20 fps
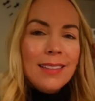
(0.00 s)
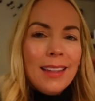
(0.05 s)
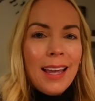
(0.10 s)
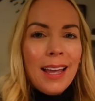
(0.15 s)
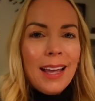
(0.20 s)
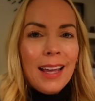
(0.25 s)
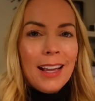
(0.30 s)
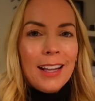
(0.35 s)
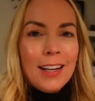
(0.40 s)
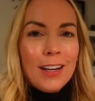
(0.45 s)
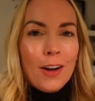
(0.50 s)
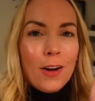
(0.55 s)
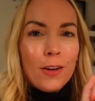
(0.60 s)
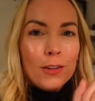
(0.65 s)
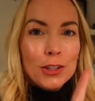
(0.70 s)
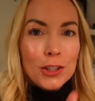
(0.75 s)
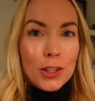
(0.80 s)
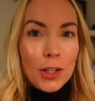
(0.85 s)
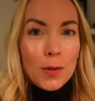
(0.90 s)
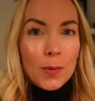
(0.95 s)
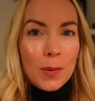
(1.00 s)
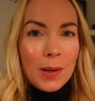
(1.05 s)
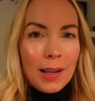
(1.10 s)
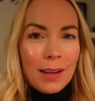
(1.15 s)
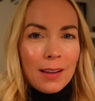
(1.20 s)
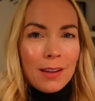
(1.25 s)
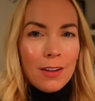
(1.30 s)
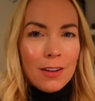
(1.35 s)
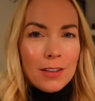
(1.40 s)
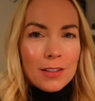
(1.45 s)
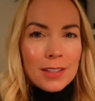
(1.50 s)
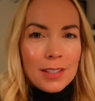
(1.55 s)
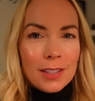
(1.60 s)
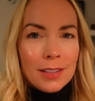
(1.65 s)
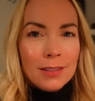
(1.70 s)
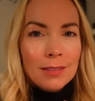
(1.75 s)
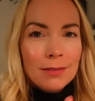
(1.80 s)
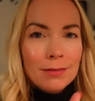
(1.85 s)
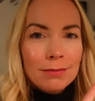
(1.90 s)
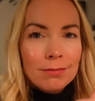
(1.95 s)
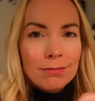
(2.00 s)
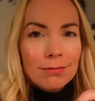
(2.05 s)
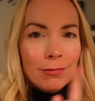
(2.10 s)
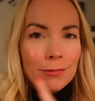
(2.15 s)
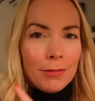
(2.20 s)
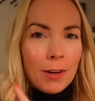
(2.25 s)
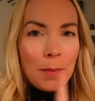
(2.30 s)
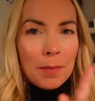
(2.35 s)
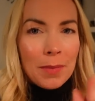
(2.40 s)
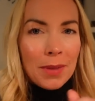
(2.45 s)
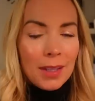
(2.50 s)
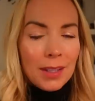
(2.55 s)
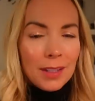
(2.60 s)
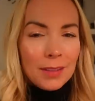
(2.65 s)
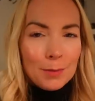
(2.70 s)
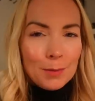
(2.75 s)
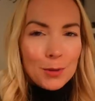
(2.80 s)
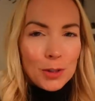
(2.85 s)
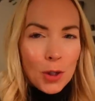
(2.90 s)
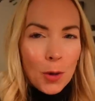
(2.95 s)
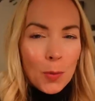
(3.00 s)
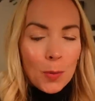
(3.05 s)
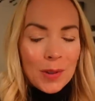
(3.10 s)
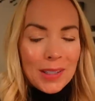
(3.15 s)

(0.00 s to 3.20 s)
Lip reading: then I'll show you what I got from the shop.